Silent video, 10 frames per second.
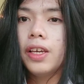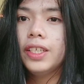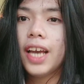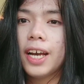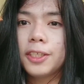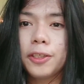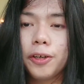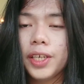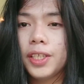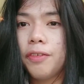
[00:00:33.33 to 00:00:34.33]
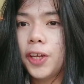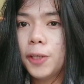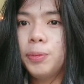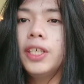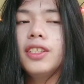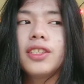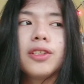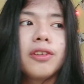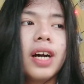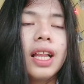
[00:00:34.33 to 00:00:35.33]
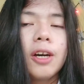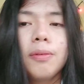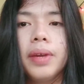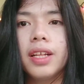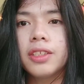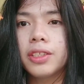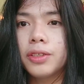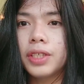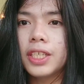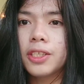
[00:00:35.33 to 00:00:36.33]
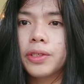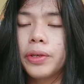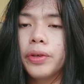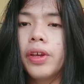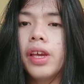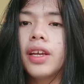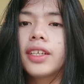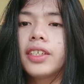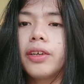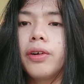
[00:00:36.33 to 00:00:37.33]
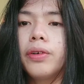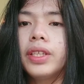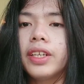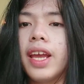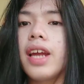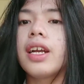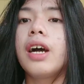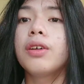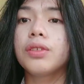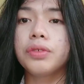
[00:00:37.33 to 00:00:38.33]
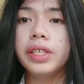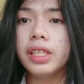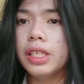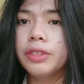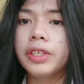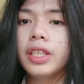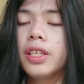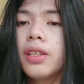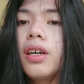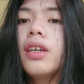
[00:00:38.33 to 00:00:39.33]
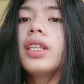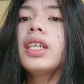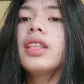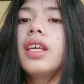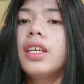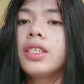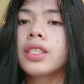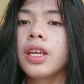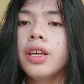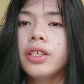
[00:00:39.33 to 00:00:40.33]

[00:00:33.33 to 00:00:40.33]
Yeah, so in the Philippines, they don't allow male students to grow their hair out really long like this.